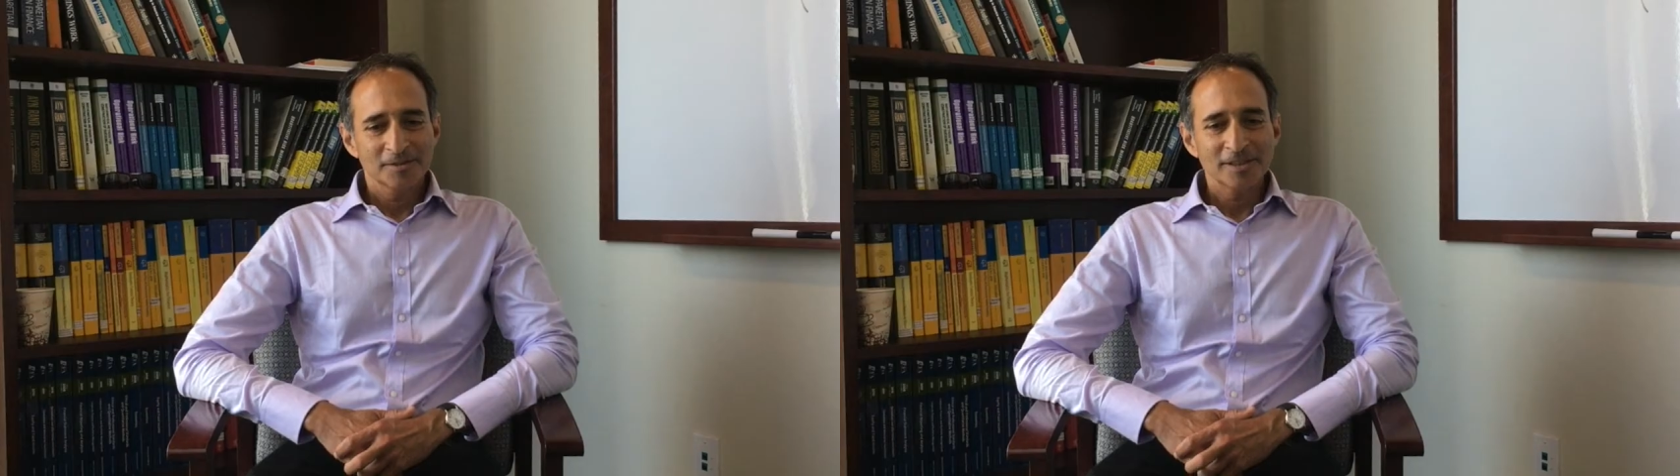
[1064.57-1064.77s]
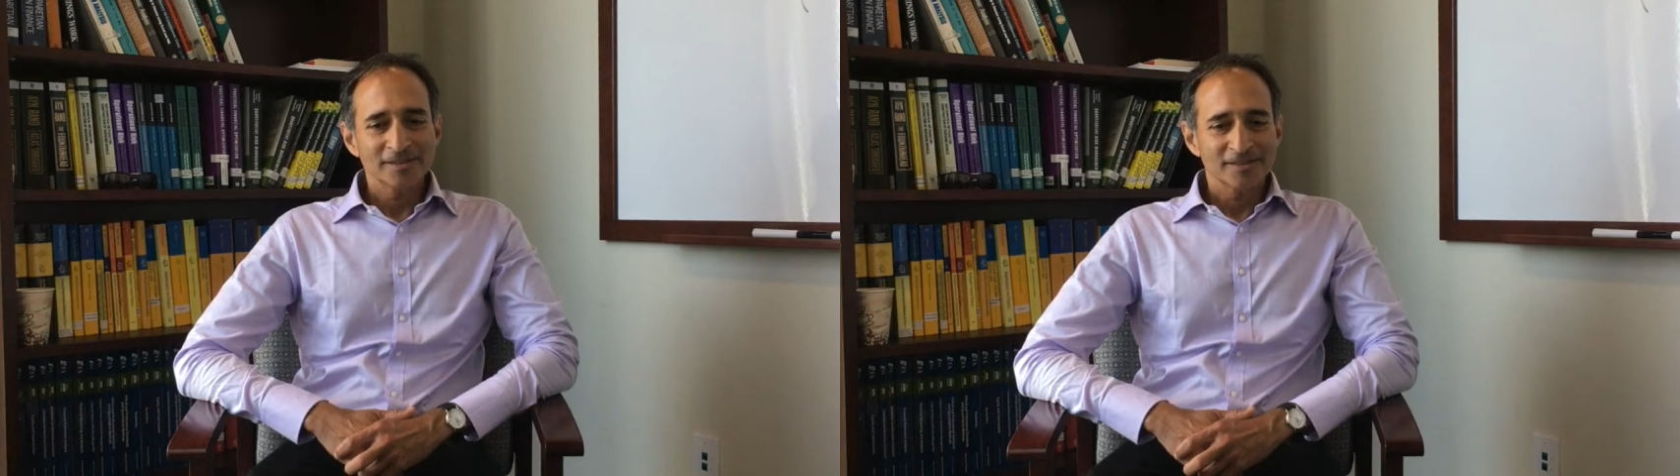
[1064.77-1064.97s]

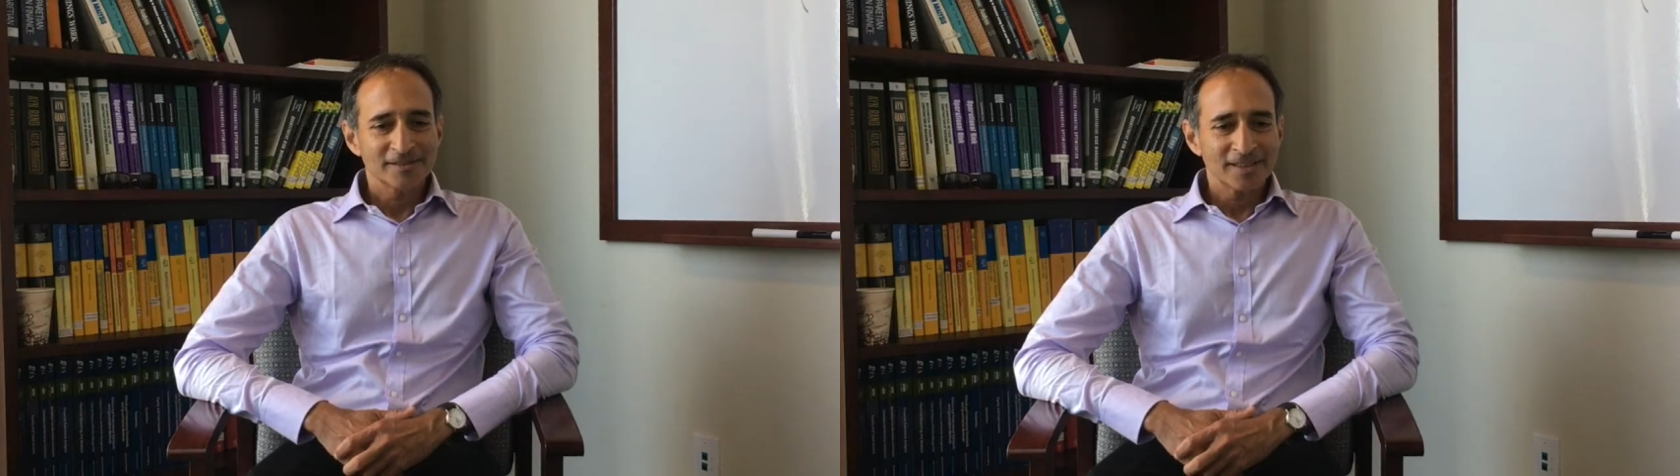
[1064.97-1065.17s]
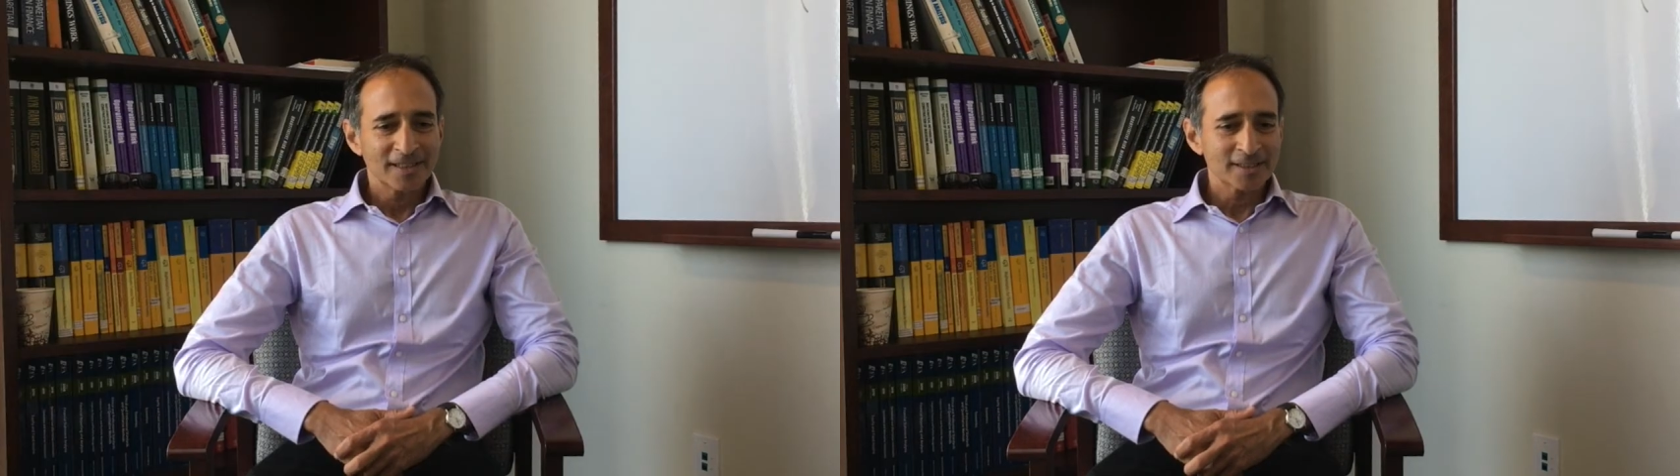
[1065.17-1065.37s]
Well,
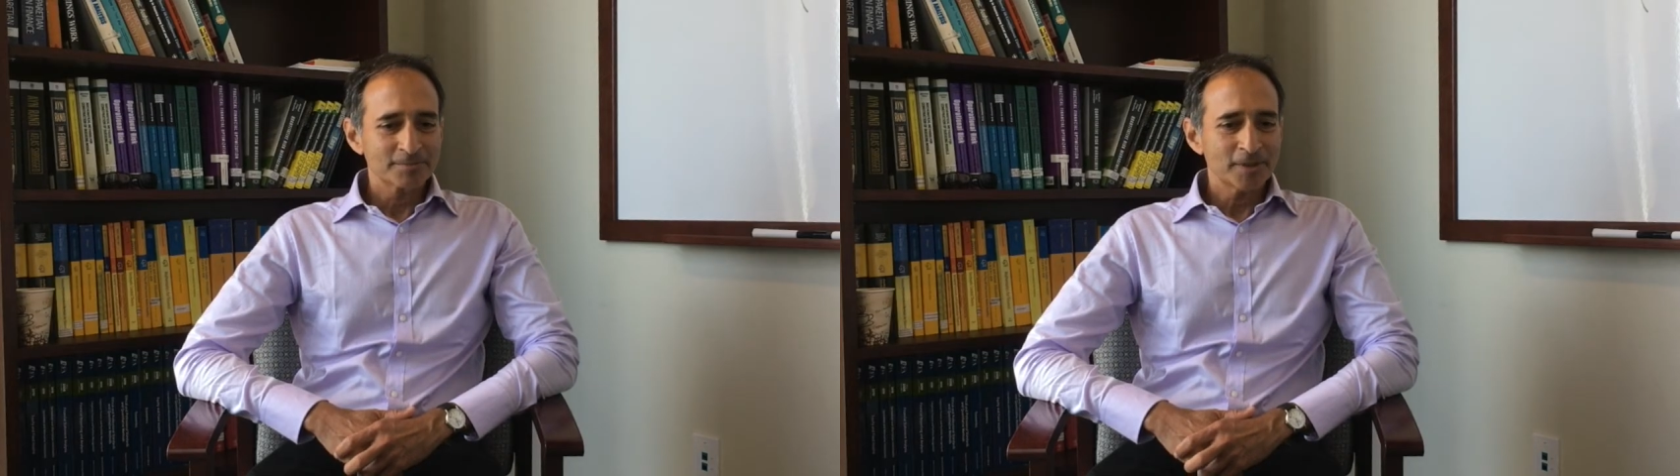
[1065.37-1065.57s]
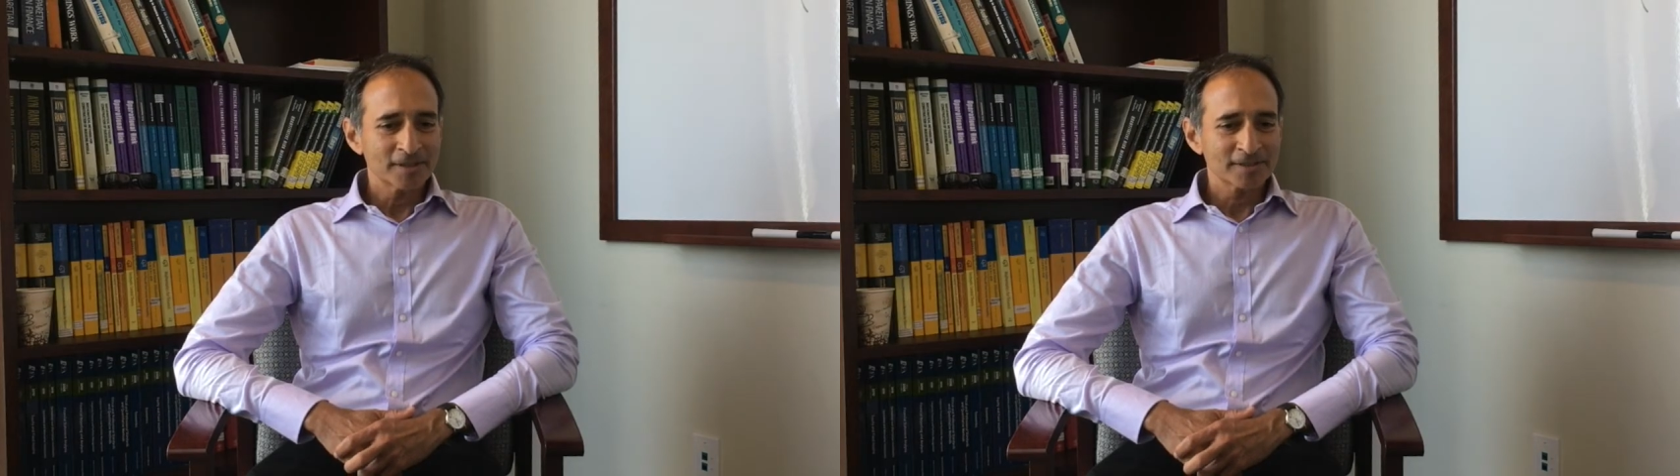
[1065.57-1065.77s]
the
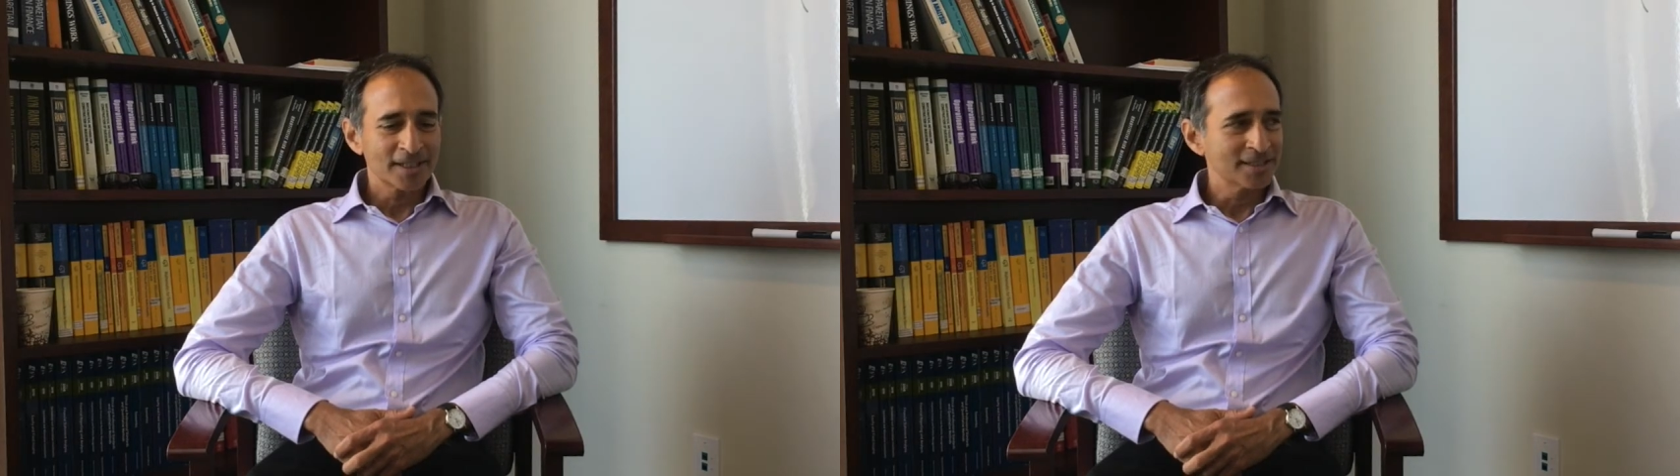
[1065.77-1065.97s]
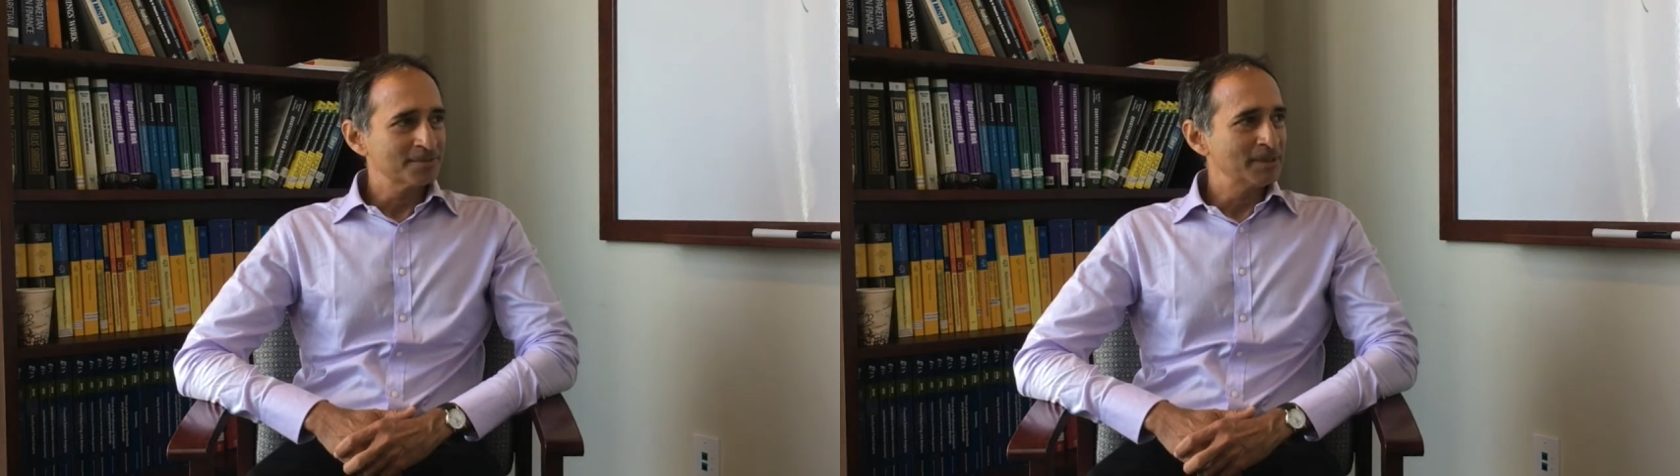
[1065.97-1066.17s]
next podcast,